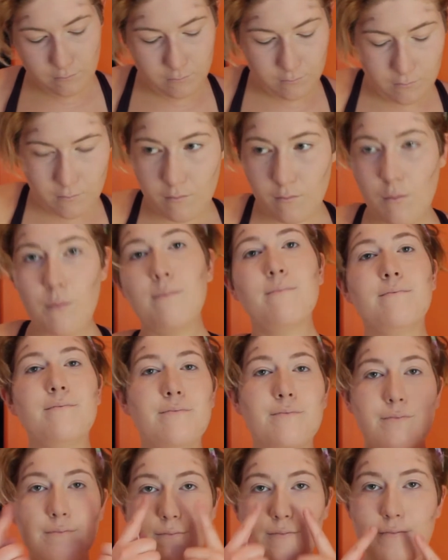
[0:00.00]
So
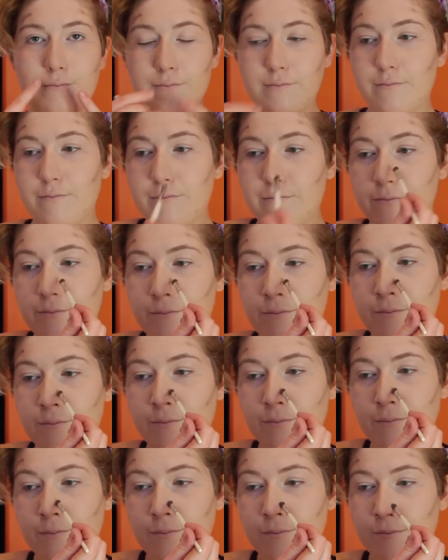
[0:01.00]
I sort of
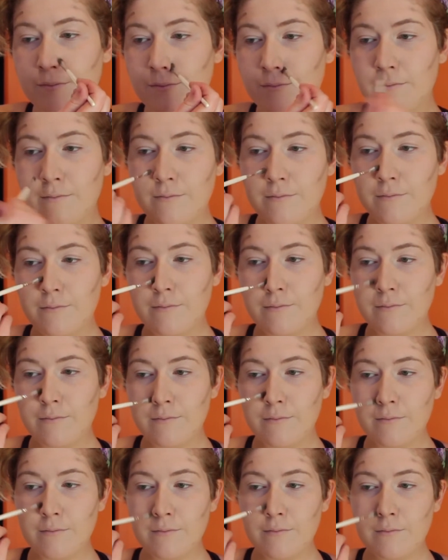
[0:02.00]
do the
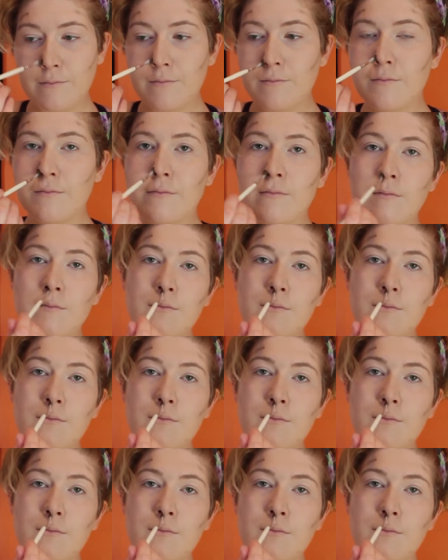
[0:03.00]
around my nose,